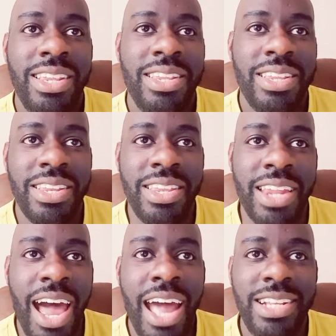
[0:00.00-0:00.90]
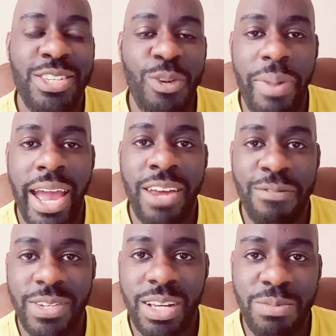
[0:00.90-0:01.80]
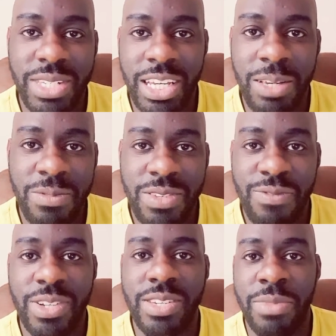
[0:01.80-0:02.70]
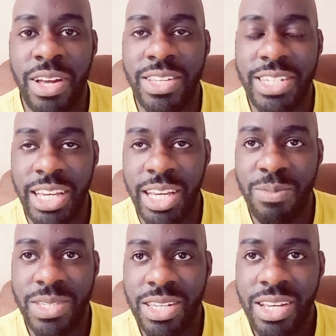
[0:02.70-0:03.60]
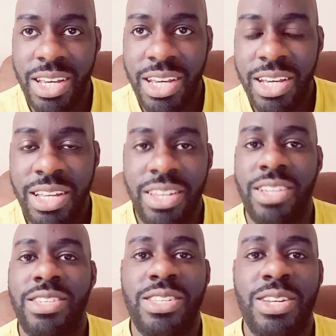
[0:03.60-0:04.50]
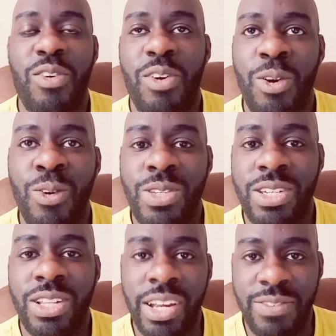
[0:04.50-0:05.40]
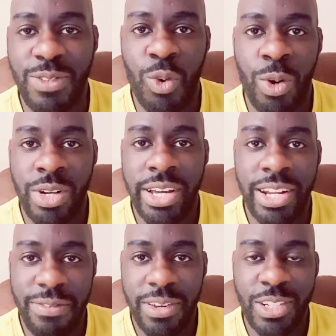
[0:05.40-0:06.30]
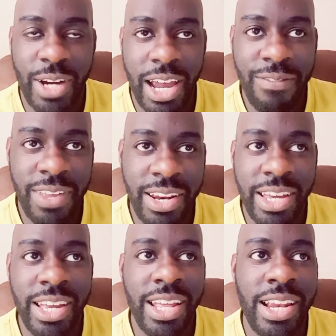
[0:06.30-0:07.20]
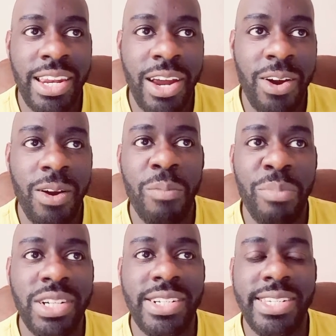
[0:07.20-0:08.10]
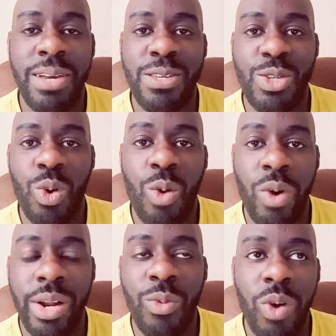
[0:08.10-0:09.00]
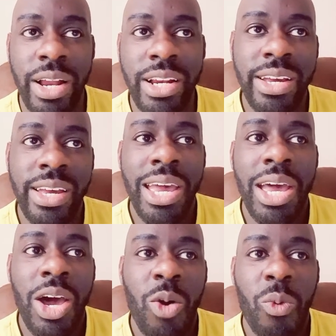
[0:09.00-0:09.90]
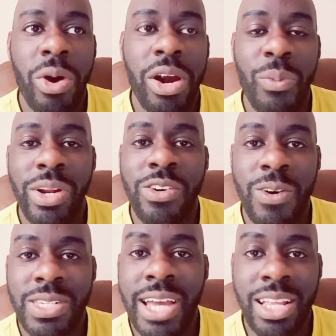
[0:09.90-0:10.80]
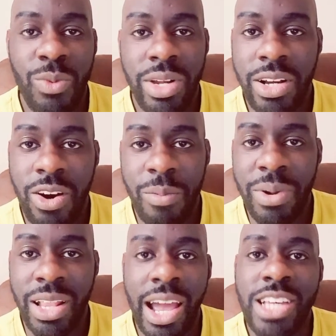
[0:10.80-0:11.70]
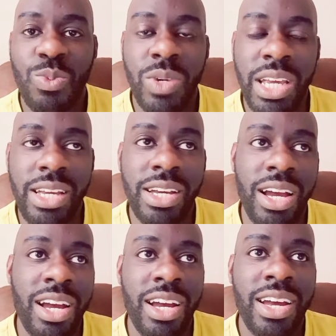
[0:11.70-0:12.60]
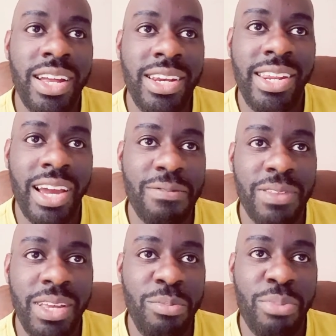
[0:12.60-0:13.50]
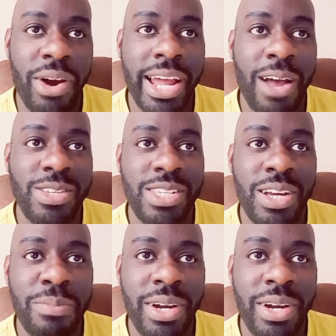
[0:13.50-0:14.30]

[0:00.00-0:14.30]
Not too panicked for some teams. For some other teams, this is their road to looking toward the NFL draft. And then there are a bunch of teams who are 1-1 where we don't know exactly where they are. But last week, definitely brought out some